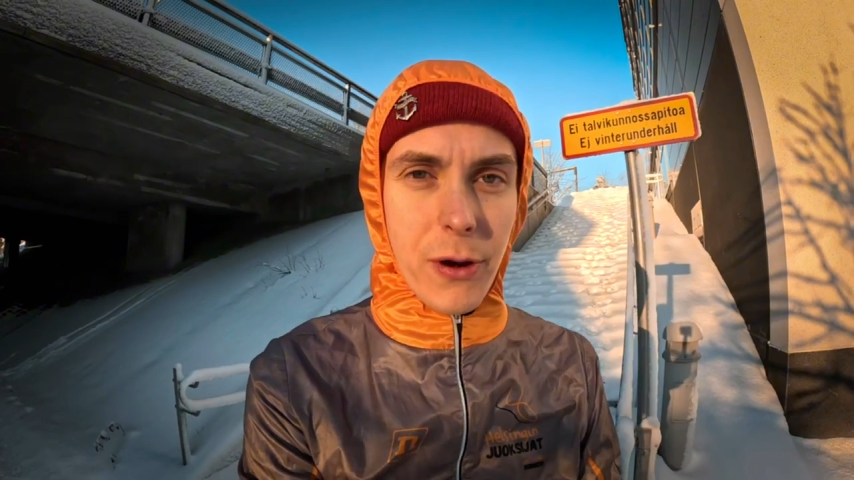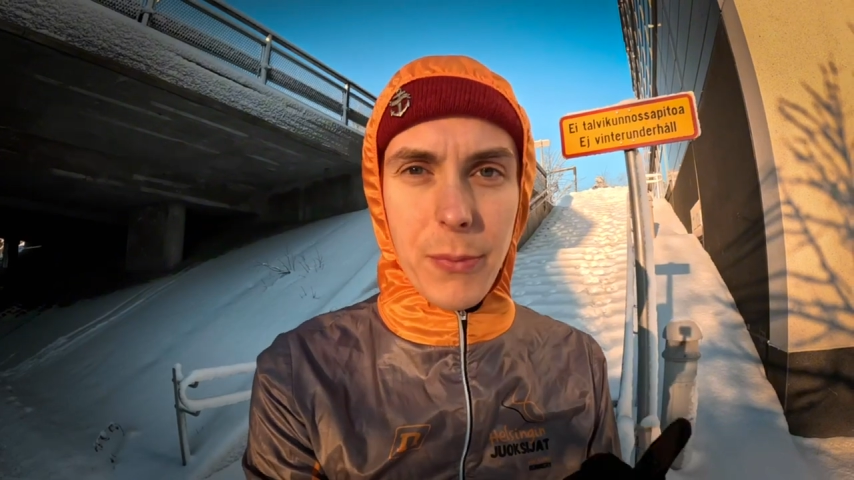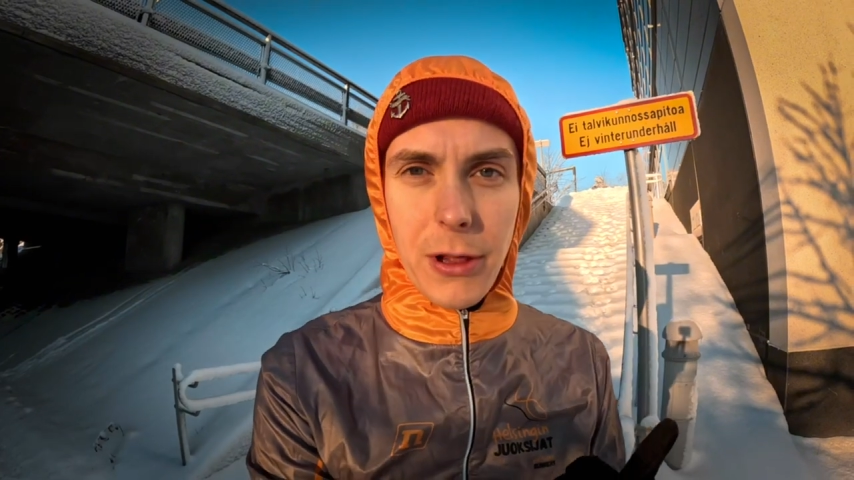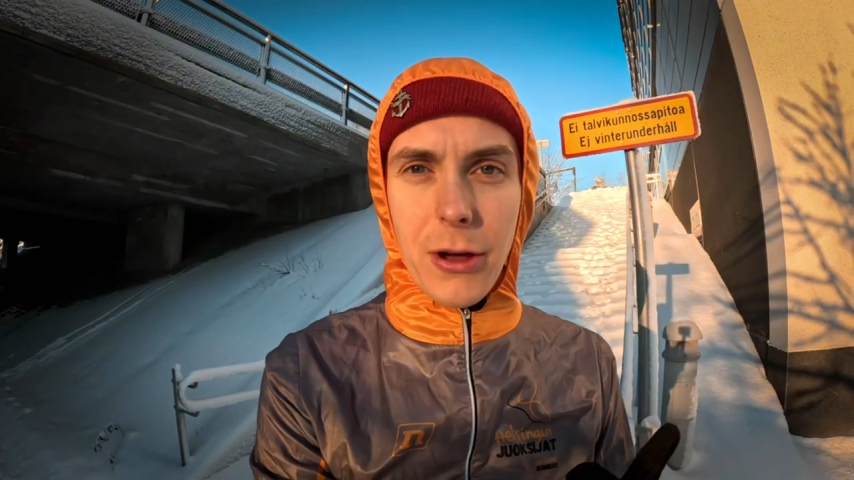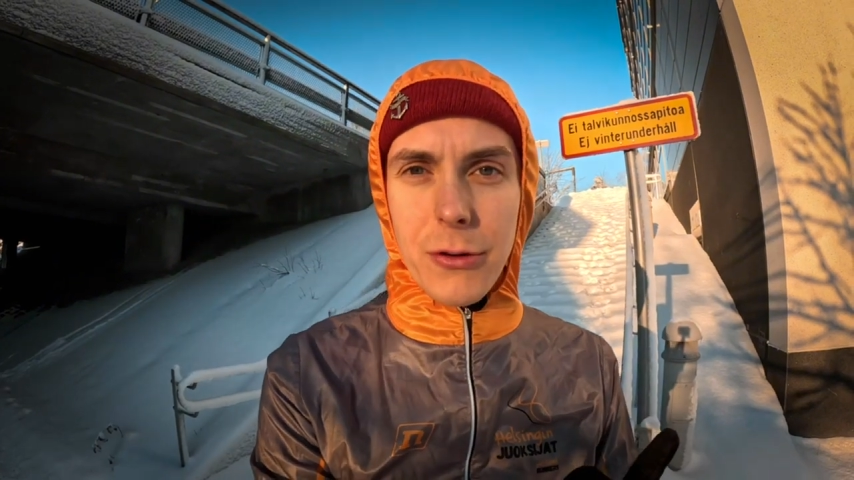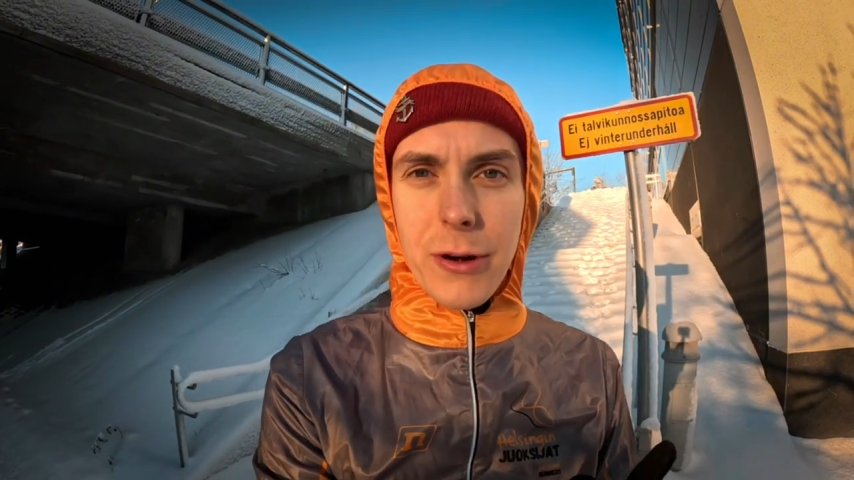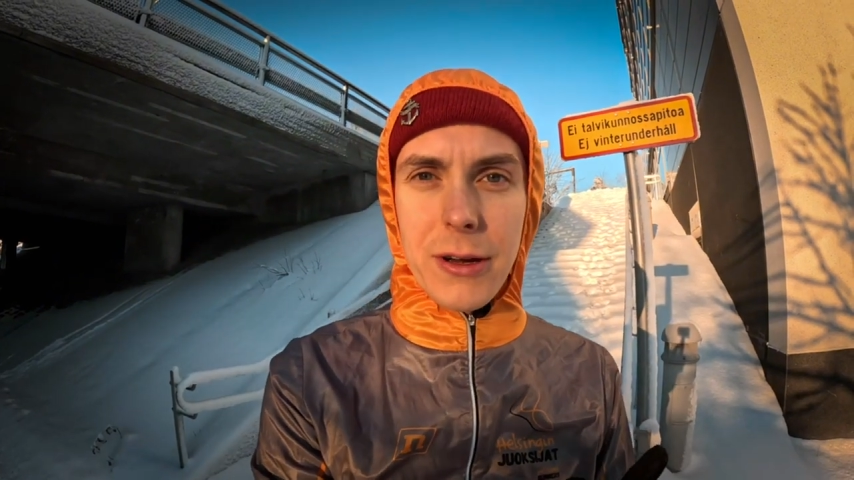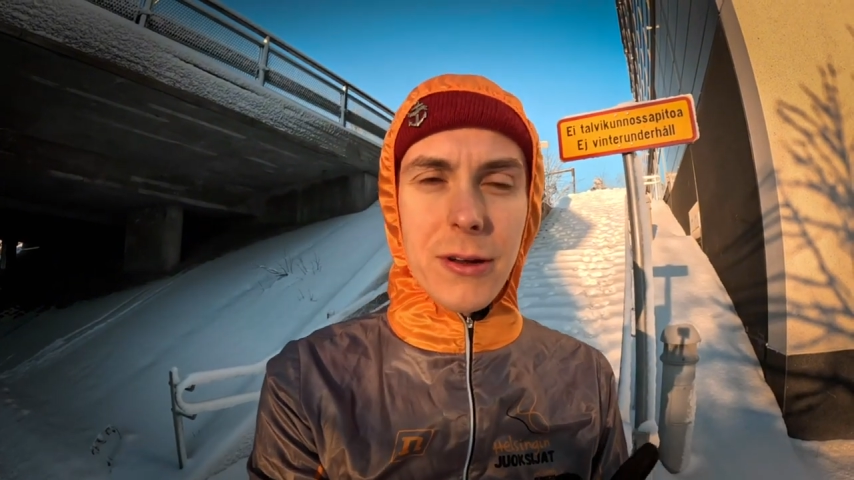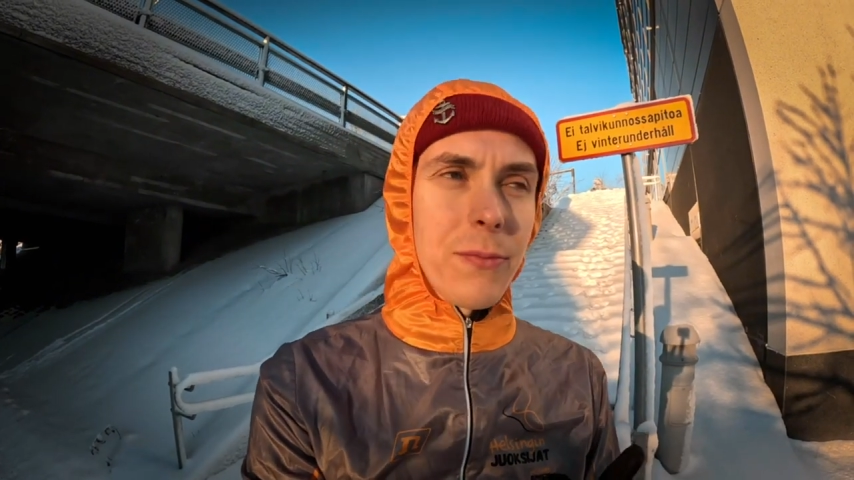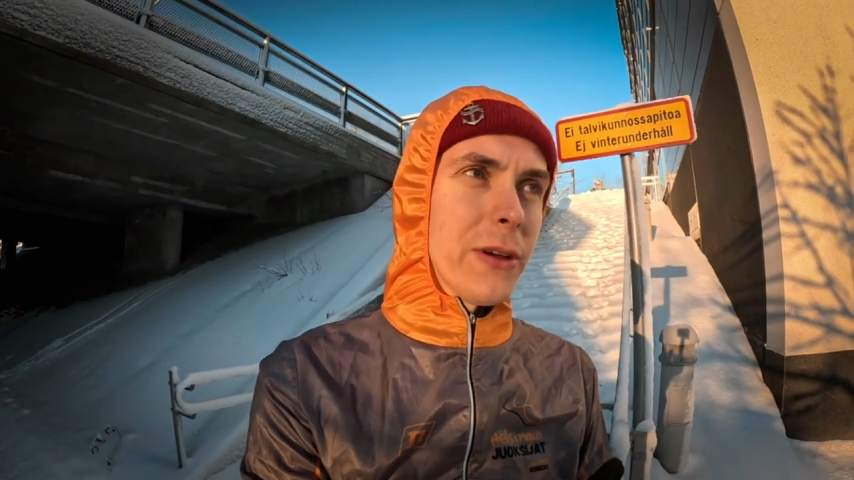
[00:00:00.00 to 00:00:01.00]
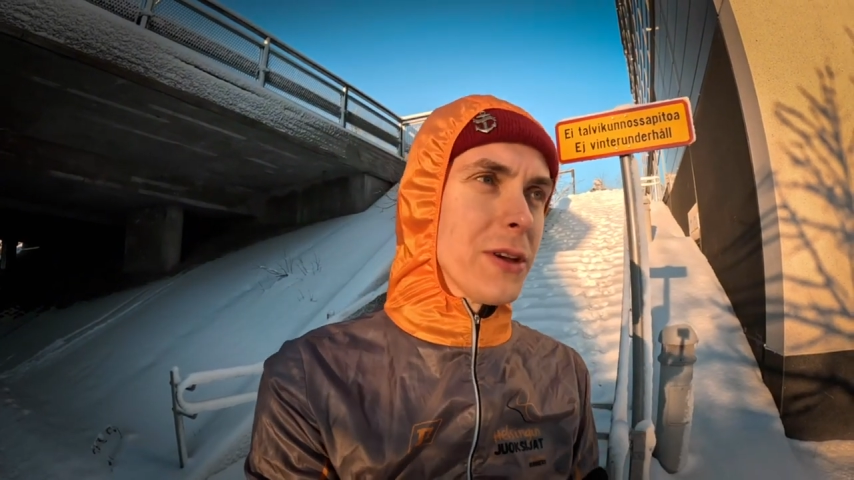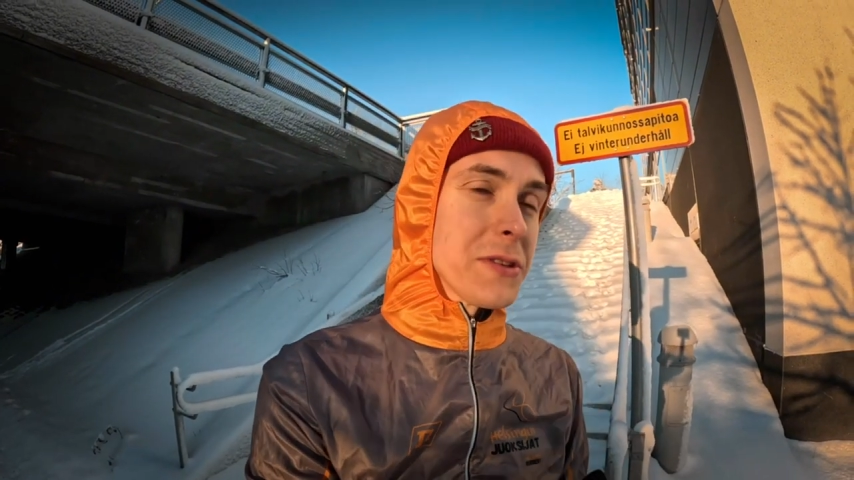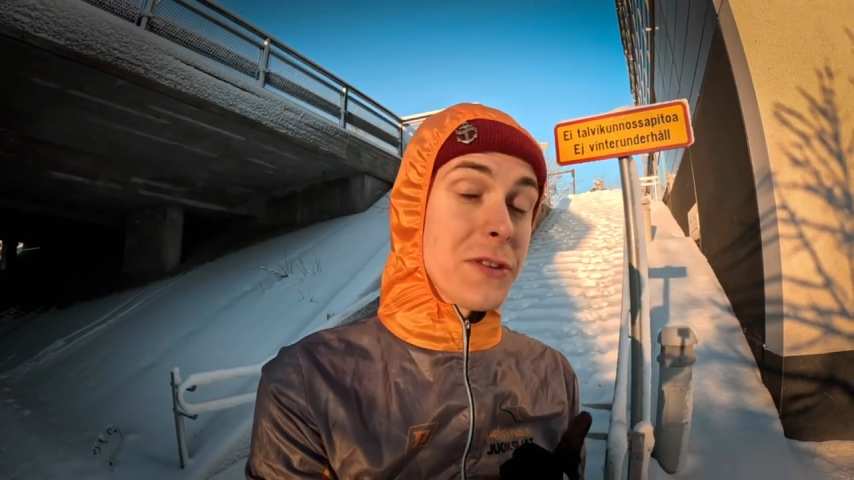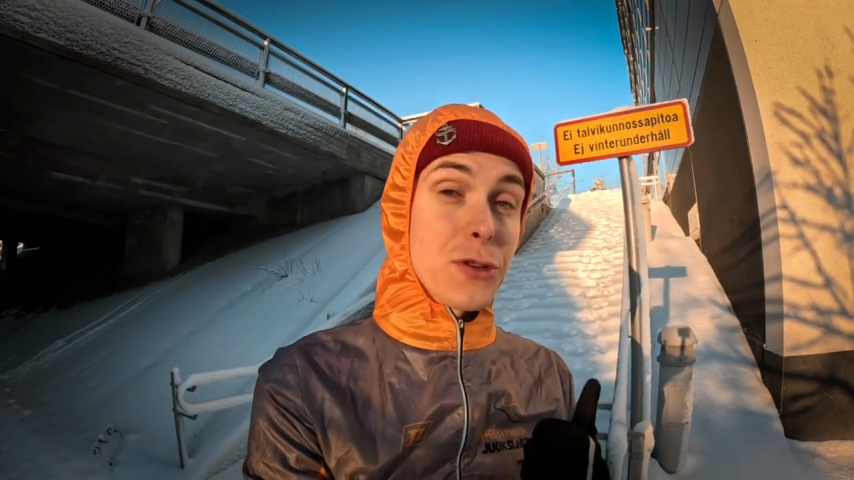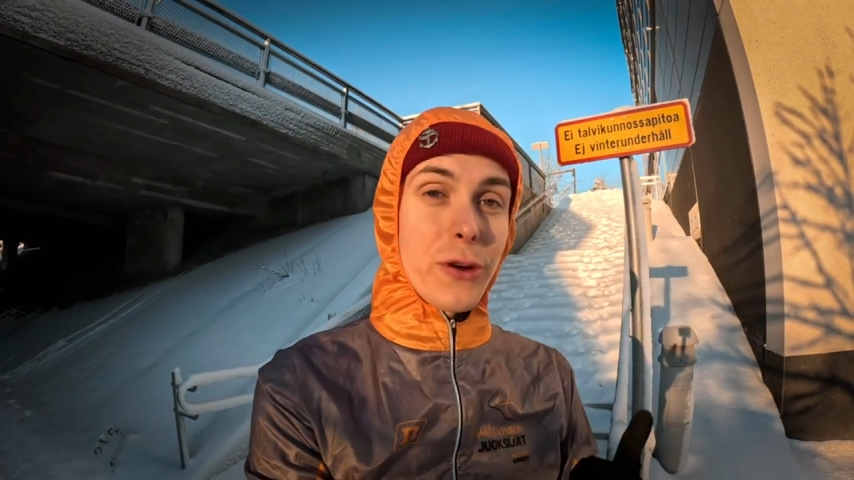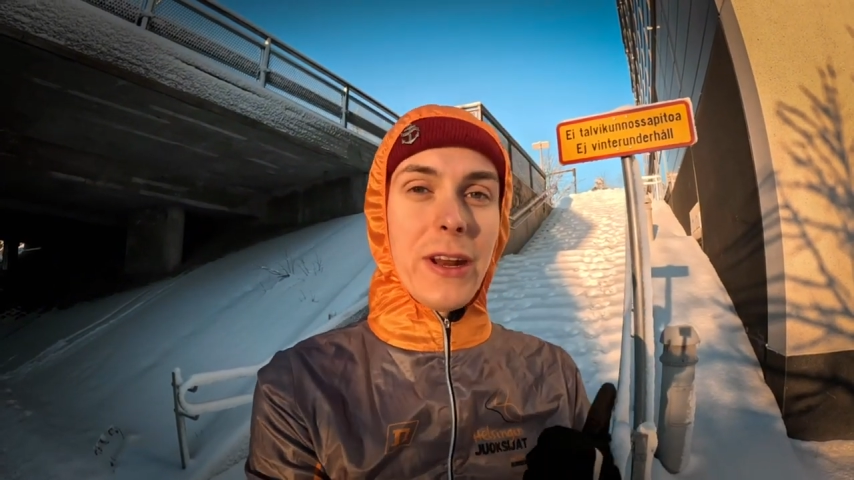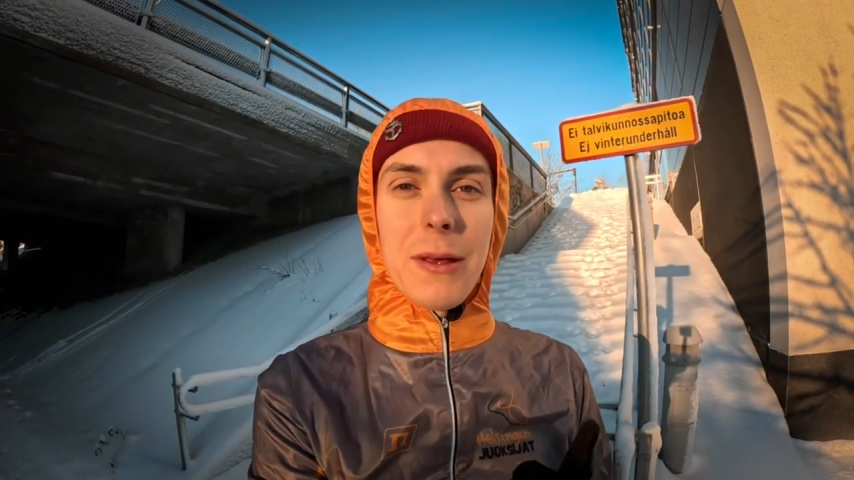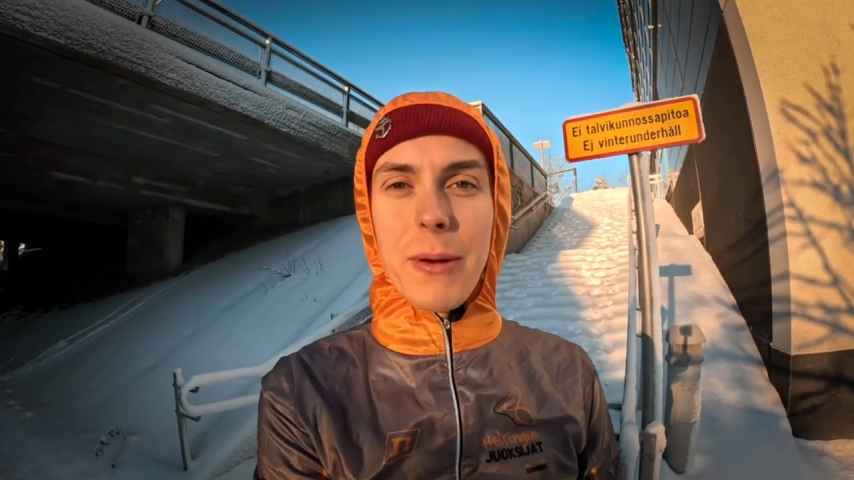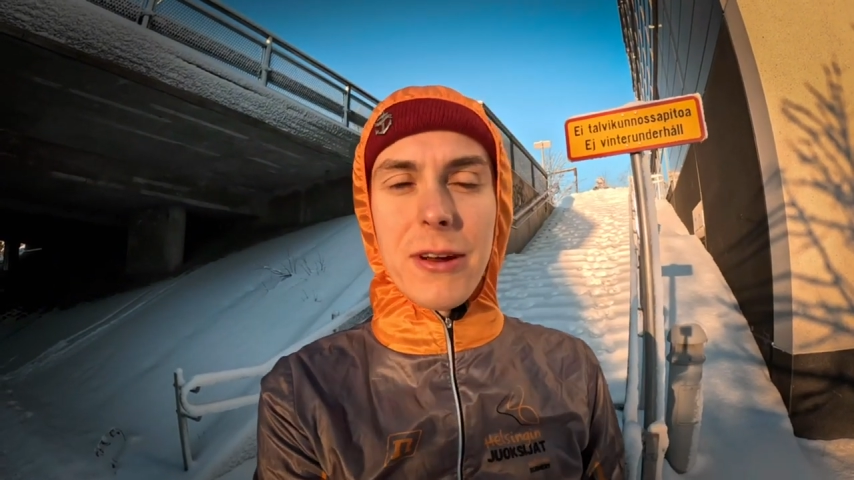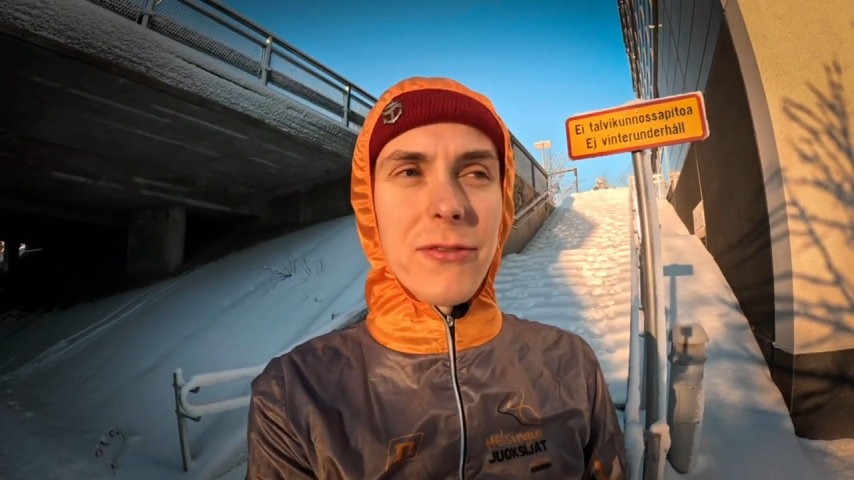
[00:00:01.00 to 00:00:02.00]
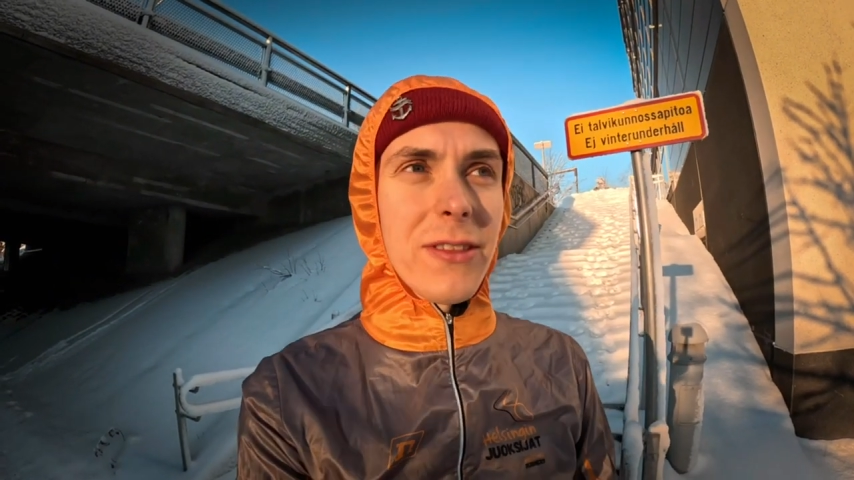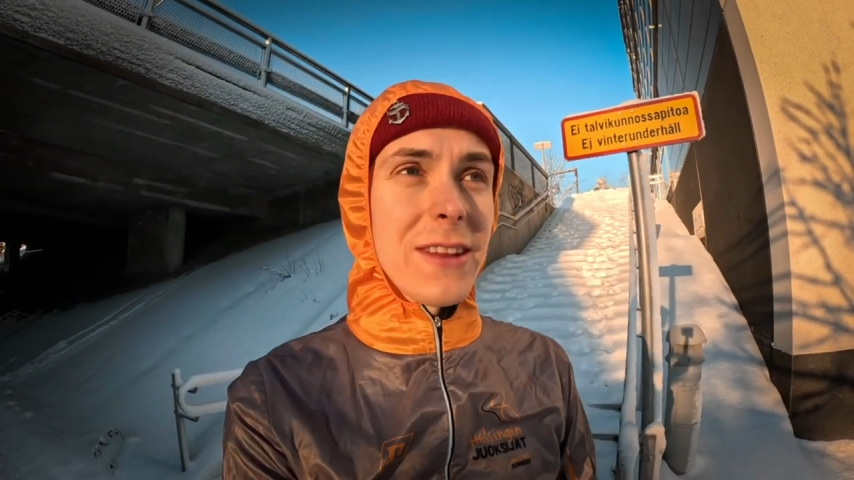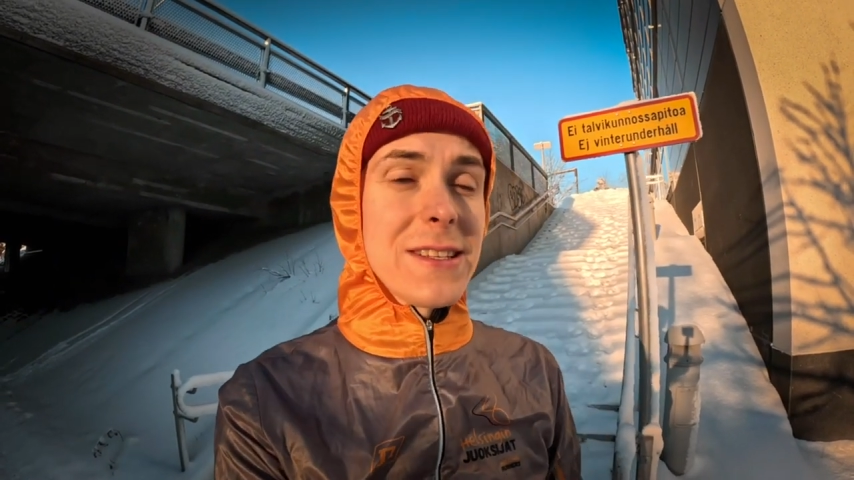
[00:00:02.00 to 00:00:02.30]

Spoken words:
proper long run because of the training benefit.